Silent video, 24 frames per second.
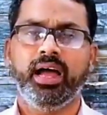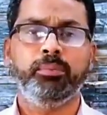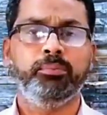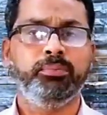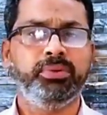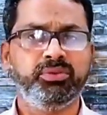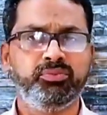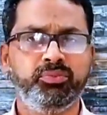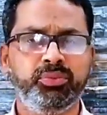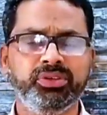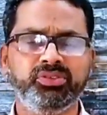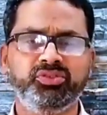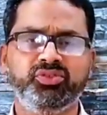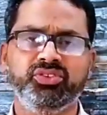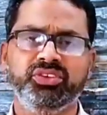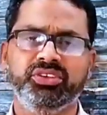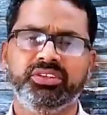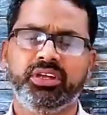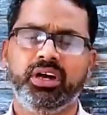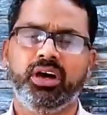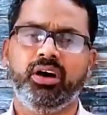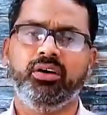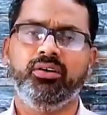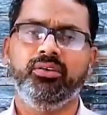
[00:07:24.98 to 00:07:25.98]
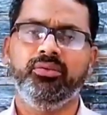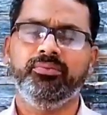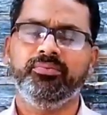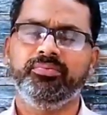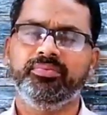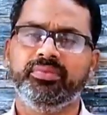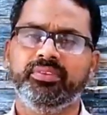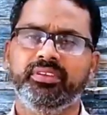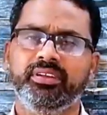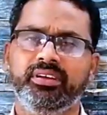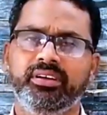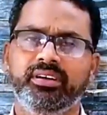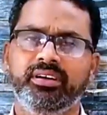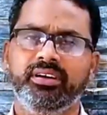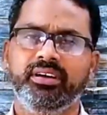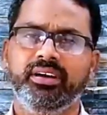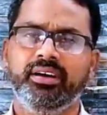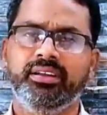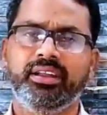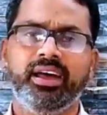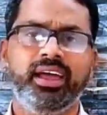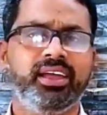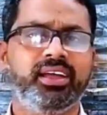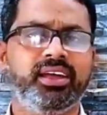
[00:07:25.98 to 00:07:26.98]
I'm a bit busy now
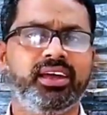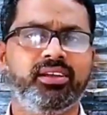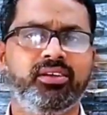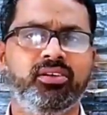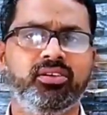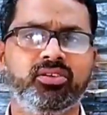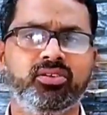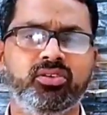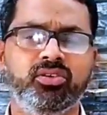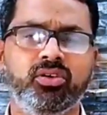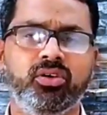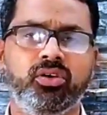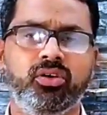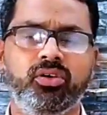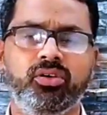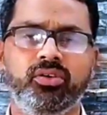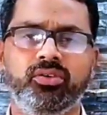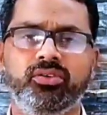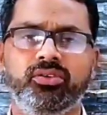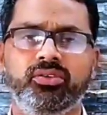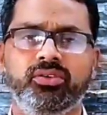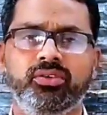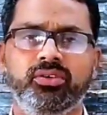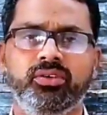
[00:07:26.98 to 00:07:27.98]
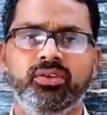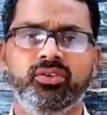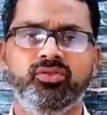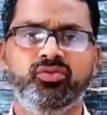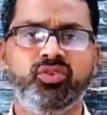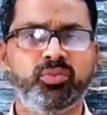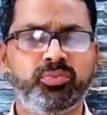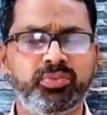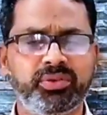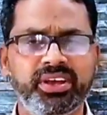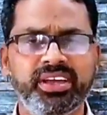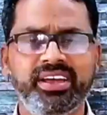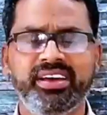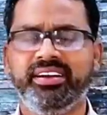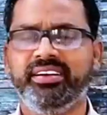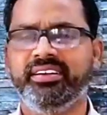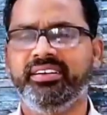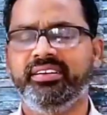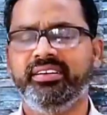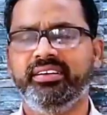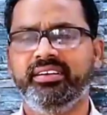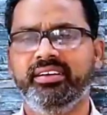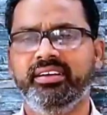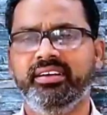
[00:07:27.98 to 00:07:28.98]
and I cannot go for
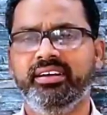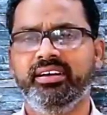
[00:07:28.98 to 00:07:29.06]
prayer.